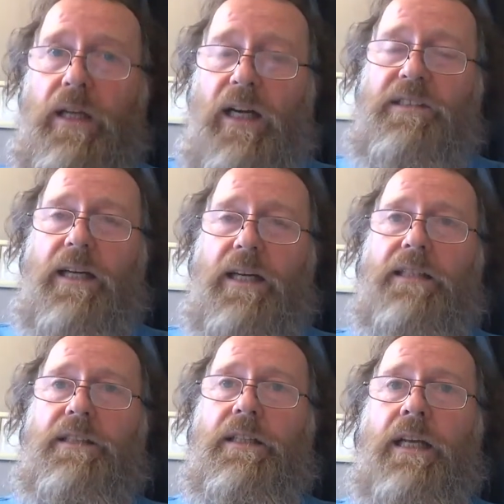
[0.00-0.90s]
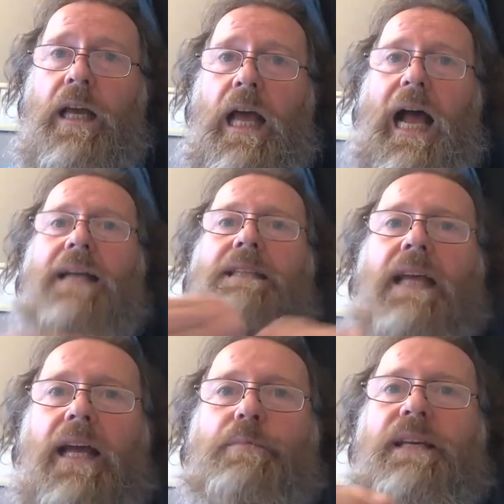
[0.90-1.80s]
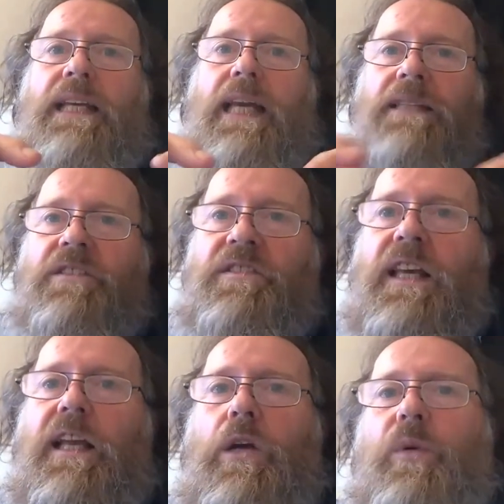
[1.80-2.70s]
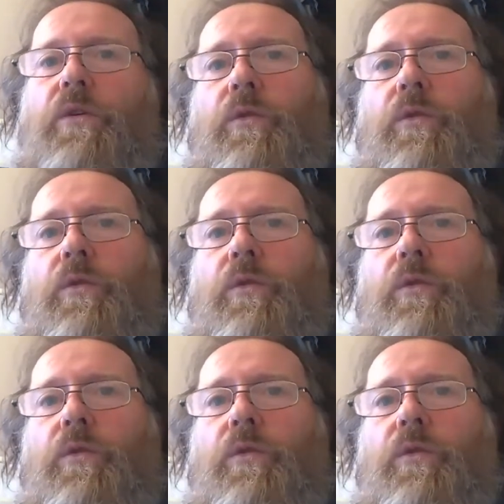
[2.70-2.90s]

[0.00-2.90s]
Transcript: isolated and yet being in sync with